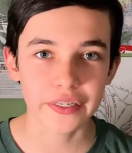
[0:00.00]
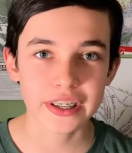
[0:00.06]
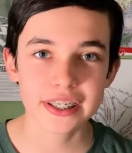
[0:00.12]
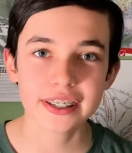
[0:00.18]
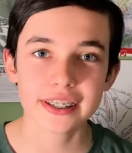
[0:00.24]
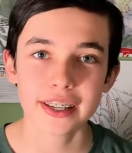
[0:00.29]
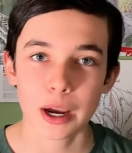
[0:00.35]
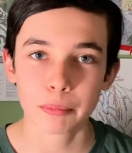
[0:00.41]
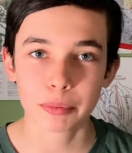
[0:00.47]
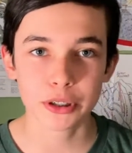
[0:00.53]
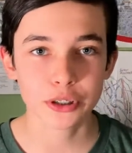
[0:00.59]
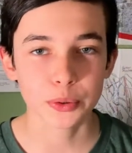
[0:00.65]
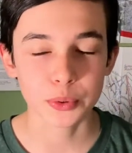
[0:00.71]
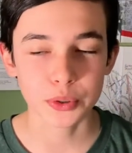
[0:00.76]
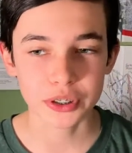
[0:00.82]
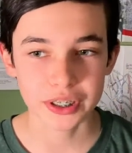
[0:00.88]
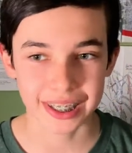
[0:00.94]
This is
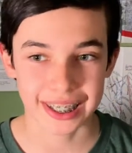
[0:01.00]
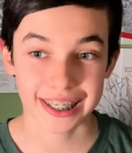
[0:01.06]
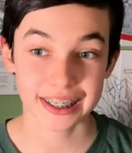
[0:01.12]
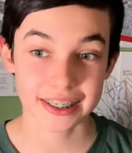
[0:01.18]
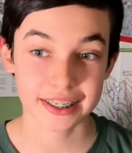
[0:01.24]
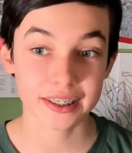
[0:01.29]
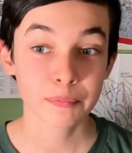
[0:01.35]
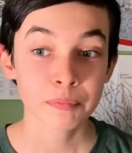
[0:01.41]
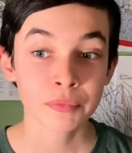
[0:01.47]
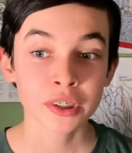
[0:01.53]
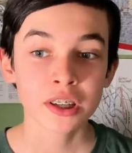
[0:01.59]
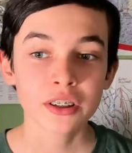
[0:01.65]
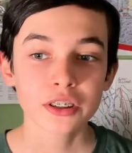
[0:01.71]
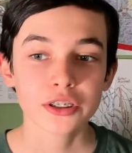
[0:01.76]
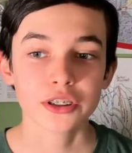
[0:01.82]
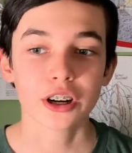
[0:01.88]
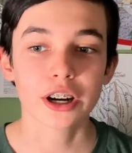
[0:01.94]
episode 6.
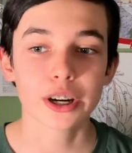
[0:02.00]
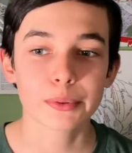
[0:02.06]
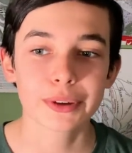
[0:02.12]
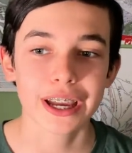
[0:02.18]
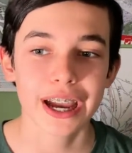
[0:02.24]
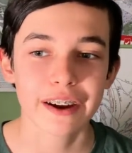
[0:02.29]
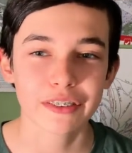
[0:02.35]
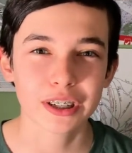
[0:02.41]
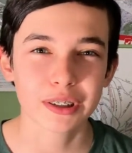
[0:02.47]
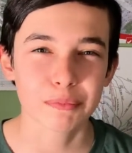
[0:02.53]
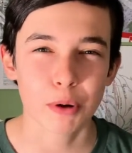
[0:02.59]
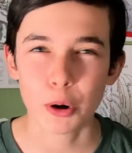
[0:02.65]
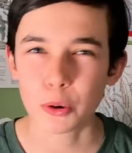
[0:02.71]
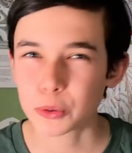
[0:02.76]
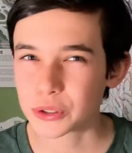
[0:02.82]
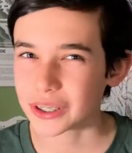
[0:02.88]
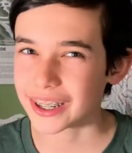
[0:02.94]
Sorry we haven't
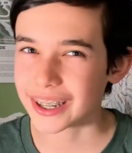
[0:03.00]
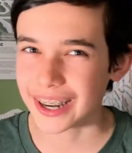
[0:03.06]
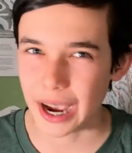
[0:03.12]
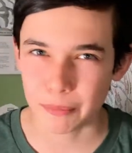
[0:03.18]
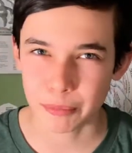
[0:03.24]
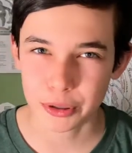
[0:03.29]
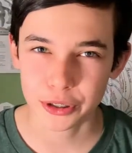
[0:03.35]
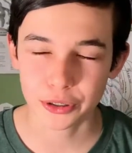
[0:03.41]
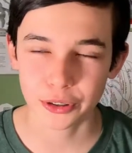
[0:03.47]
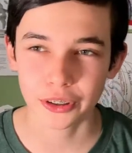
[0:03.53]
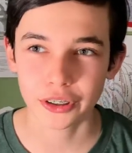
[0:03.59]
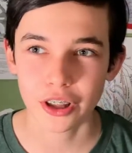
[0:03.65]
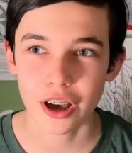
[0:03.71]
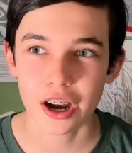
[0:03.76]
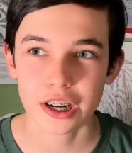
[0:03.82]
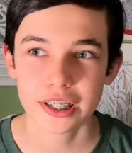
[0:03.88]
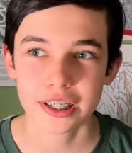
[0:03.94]
posted an episode in a
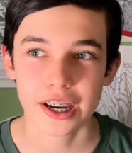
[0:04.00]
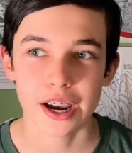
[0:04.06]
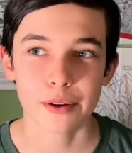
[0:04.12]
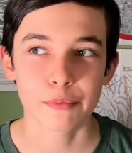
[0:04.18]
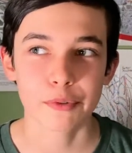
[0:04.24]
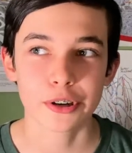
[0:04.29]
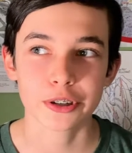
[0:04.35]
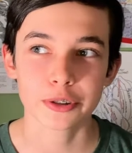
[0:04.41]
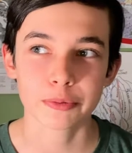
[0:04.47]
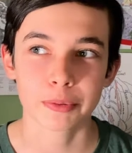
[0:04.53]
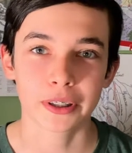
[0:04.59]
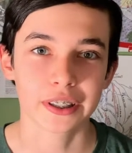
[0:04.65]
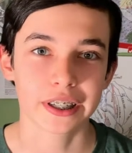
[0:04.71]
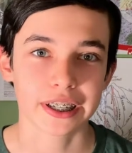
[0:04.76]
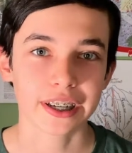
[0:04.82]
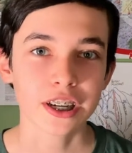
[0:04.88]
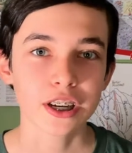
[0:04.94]
long time. We've just been,
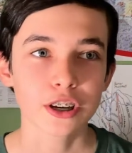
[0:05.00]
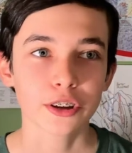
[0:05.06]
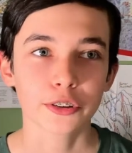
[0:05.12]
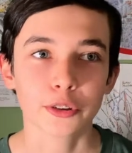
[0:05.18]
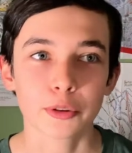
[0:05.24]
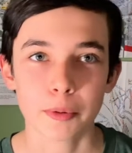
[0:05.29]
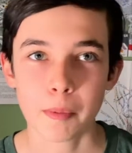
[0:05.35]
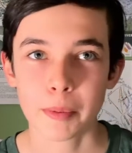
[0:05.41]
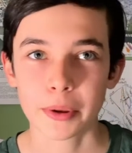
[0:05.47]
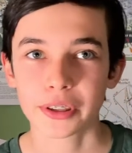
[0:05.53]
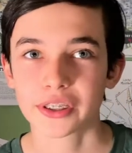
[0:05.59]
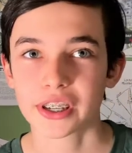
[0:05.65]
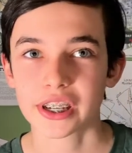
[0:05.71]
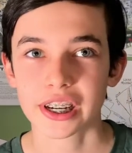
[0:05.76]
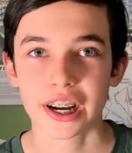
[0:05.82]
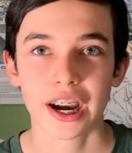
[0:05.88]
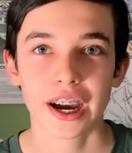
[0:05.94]
like, super
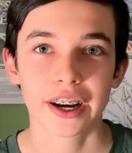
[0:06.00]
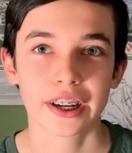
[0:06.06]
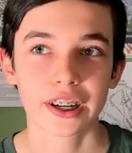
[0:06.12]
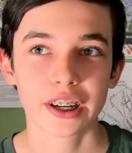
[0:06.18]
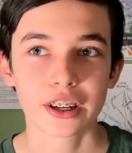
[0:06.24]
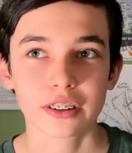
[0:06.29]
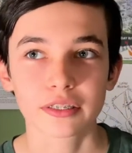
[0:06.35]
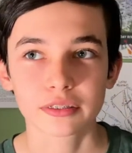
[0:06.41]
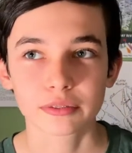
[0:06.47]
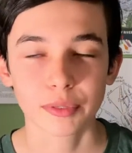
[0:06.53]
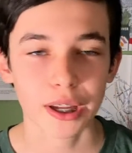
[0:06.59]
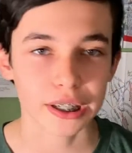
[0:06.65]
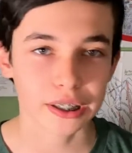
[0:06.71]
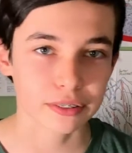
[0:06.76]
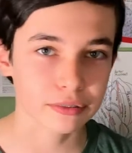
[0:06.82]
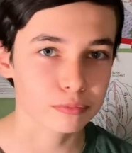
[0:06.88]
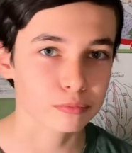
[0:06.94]
busy and kind of,
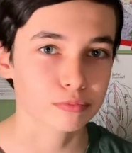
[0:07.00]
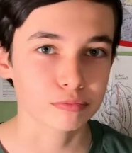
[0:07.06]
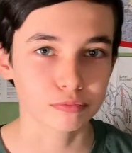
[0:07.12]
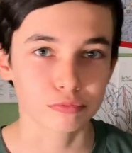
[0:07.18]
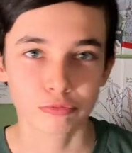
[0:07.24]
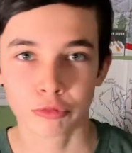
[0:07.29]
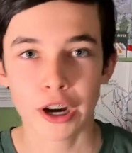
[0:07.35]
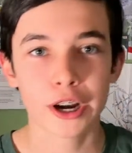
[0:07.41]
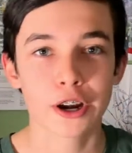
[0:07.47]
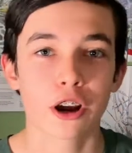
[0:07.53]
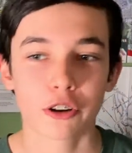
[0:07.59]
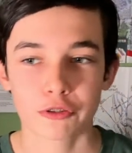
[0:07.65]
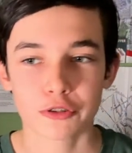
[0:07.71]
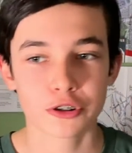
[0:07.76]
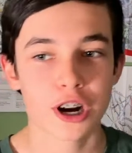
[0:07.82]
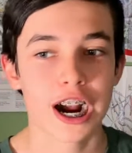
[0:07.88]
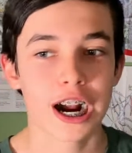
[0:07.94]
like, ran off
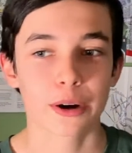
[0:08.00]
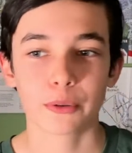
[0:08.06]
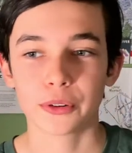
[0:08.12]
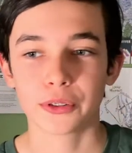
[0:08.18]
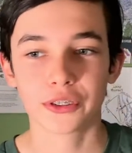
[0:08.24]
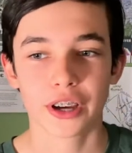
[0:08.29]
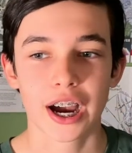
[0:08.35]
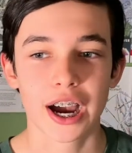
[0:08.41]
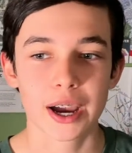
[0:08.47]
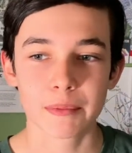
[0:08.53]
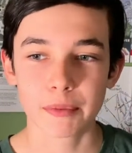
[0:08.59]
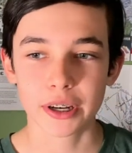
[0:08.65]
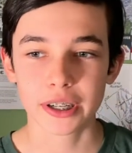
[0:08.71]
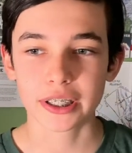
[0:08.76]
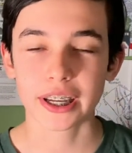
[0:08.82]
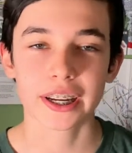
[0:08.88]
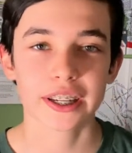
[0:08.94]
track with time
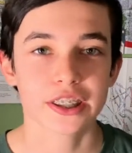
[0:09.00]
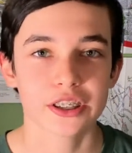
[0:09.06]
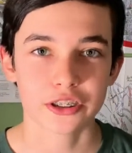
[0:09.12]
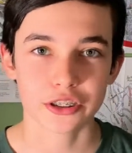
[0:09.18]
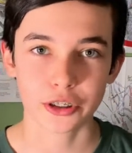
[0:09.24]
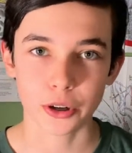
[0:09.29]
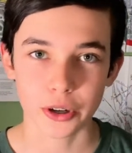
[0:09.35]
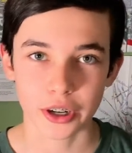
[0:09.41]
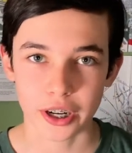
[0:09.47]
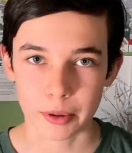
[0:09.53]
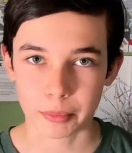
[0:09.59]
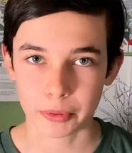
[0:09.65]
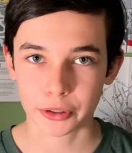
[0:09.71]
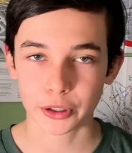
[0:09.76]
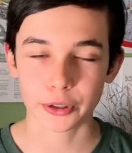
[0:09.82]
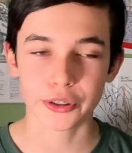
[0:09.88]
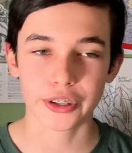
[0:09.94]
and getting the Snowed In
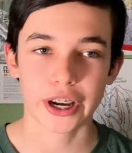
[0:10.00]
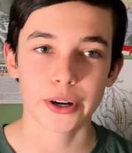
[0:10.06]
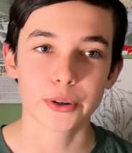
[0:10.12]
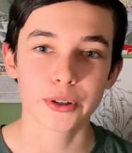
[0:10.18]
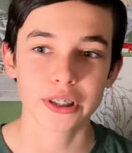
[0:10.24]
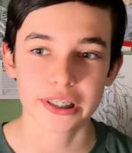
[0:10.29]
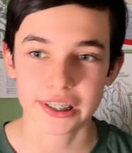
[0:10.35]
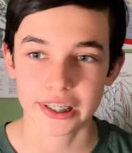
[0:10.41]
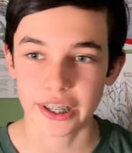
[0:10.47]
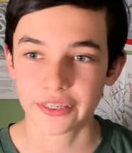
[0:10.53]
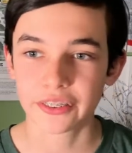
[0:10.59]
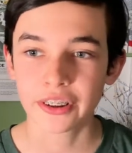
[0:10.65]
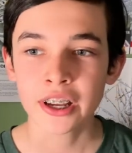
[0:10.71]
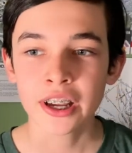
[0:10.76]
episodes out and stuff.